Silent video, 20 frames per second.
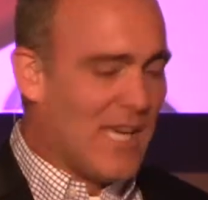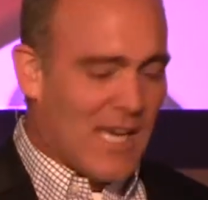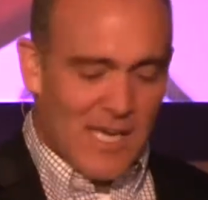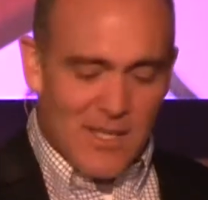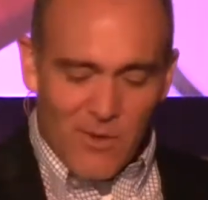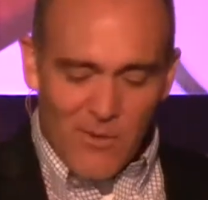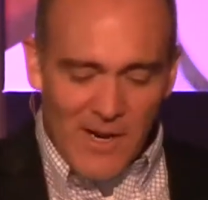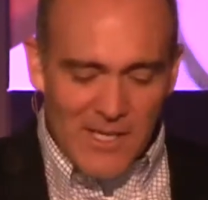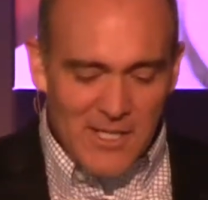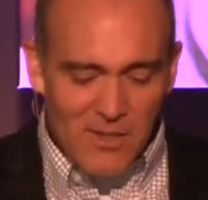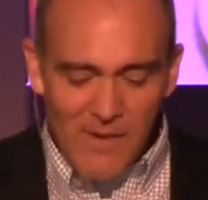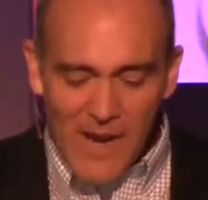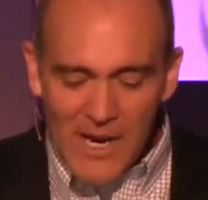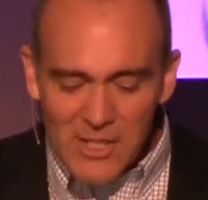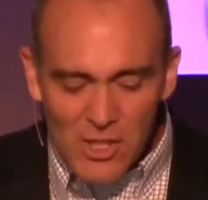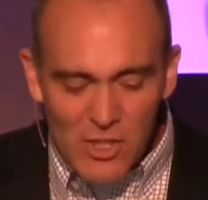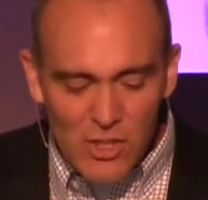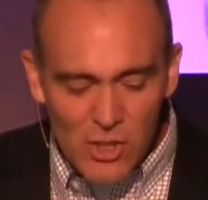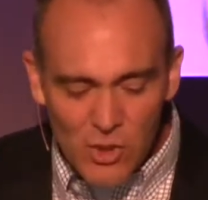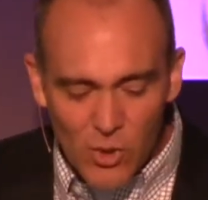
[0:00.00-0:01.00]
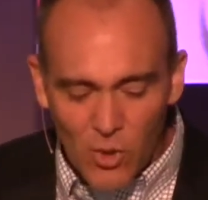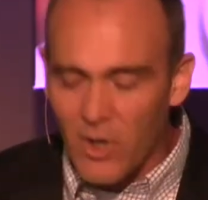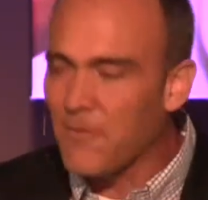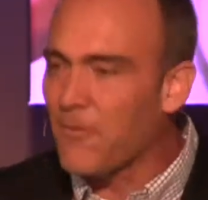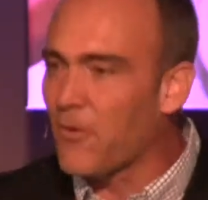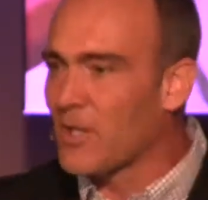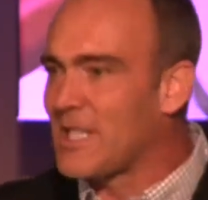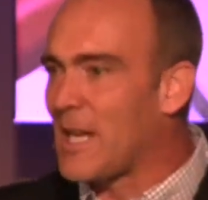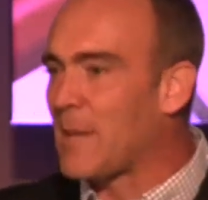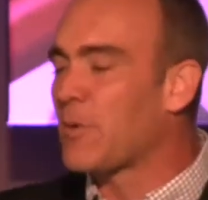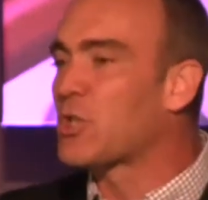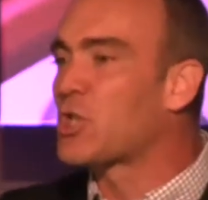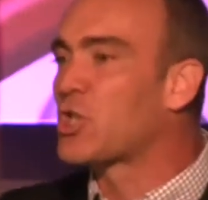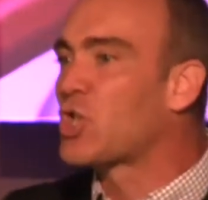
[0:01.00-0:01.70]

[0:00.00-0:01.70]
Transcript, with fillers: In the resurrection story, for example,